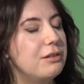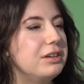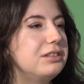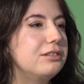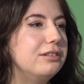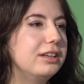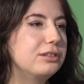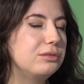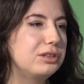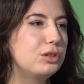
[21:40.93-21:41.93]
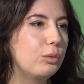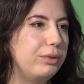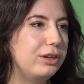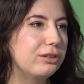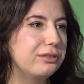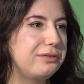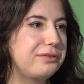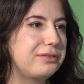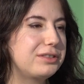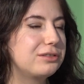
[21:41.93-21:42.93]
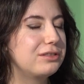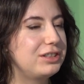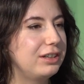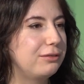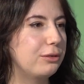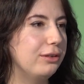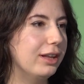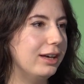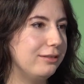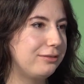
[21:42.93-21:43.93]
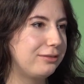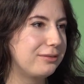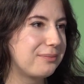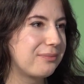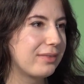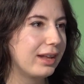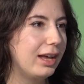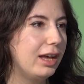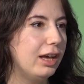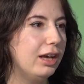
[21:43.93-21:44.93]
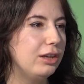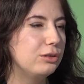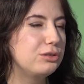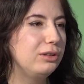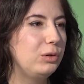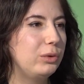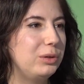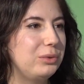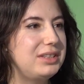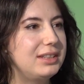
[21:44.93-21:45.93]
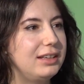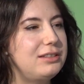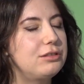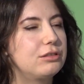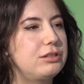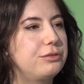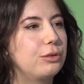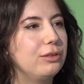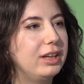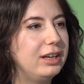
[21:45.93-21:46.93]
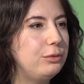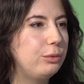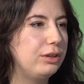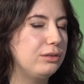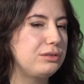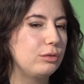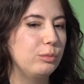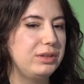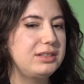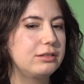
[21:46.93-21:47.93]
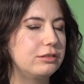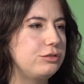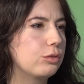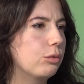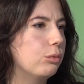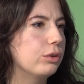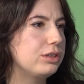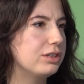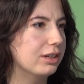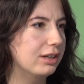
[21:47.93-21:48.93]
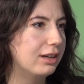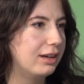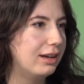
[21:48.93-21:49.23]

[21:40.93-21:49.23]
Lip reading: Returning to the topic of searching for life. Usually when we say search for life, we also mean search for water.